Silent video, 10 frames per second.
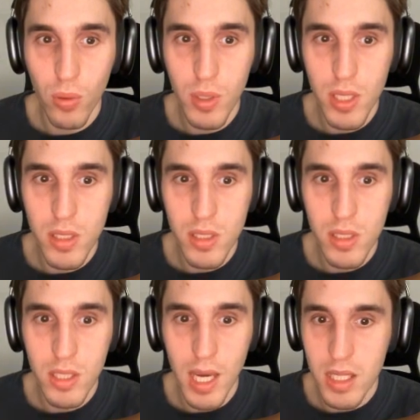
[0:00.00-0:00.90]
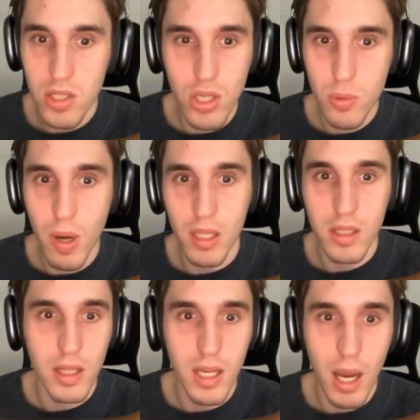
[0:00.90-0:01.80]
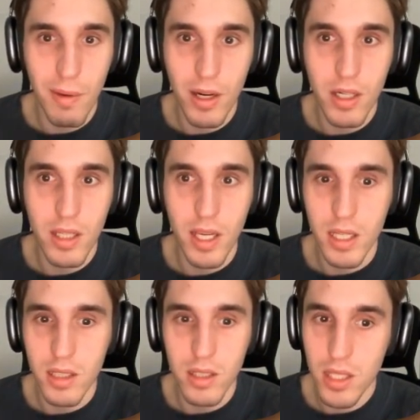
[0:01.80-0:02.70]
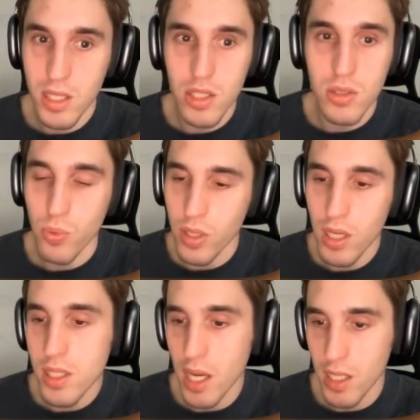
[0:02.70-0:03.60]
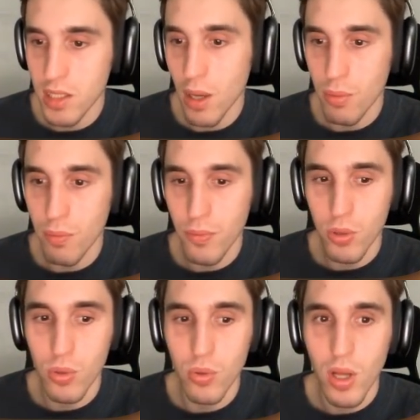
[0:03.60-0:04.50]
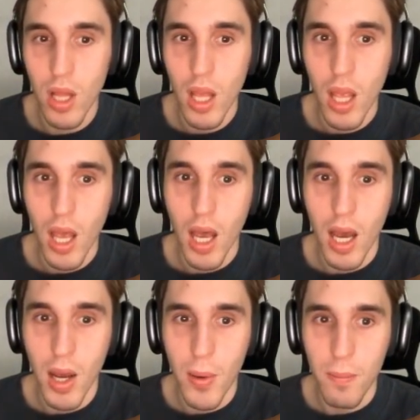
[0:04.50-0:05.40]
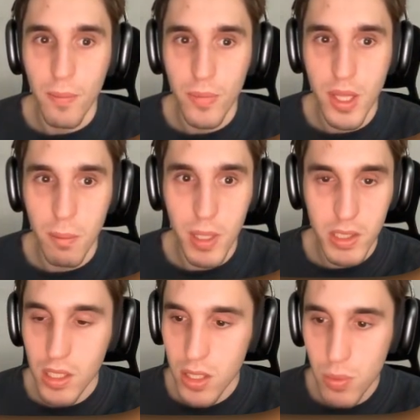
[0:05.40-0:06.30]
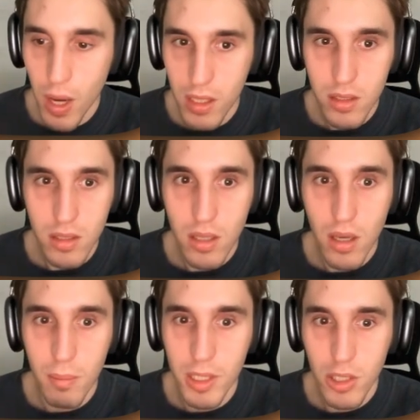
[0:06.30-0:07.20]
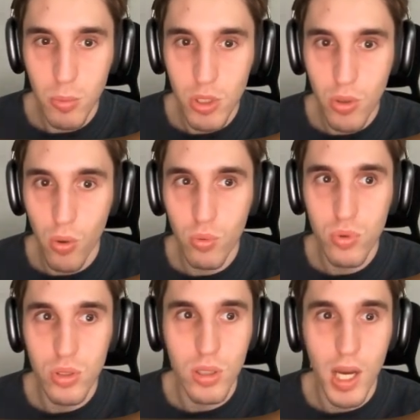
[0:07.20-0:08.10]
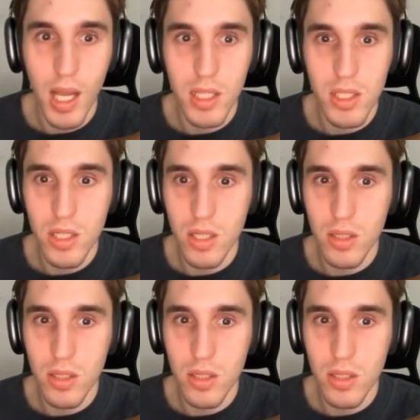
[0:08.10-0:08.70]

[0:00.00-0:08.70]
of this? Yeah, it's just fun. Like I find like this is really exciting stuff to do. The building is fun, building with code, and